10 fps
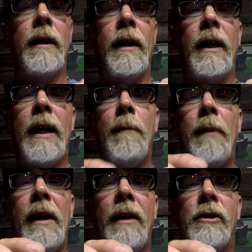and I
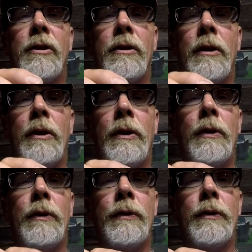pinch, 6
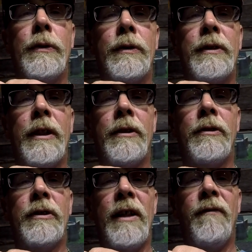or
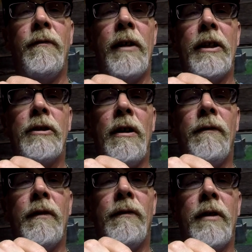7 rings
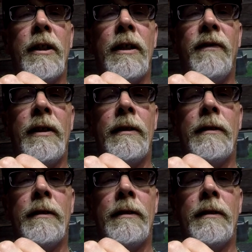off the front of it.